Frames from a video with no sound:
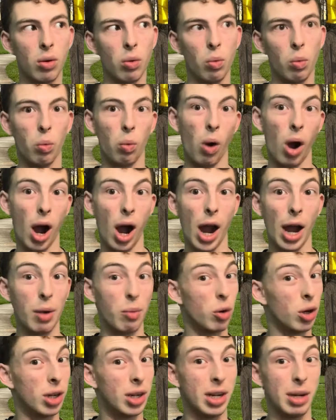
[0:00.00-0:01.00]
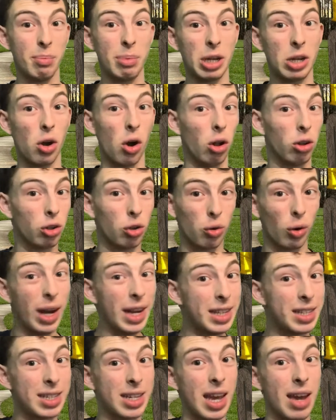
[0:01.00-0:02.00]
Why wouldn't it be called
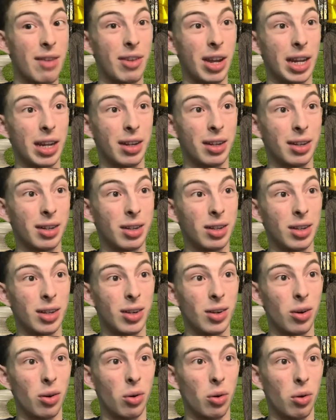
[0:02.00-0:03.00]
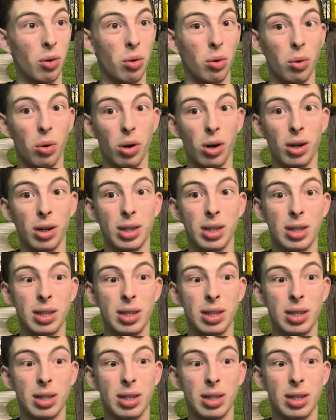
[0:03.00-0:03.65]
Greatsgiving? Or